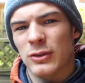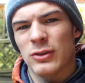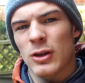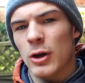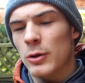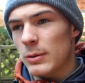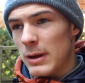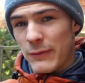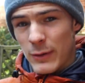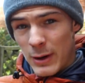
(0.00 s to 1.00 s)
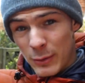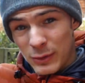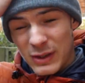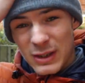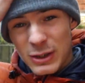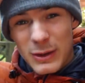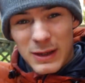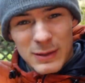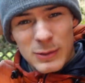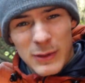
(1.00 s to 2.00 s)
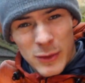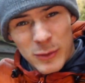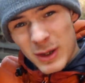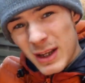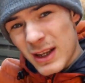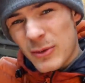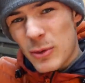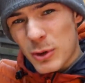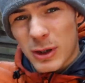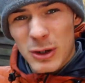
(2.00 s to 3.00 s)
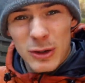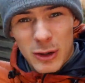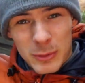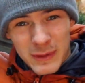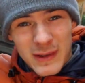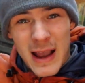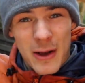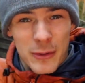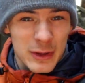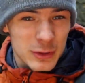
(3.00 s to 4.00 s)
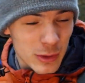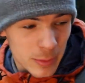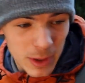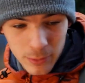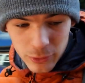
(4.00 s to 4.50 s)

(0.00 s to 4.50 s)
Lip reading: snow. Everywhere else in the UK seems FO. What do I look like with this hat on? That's because I've been up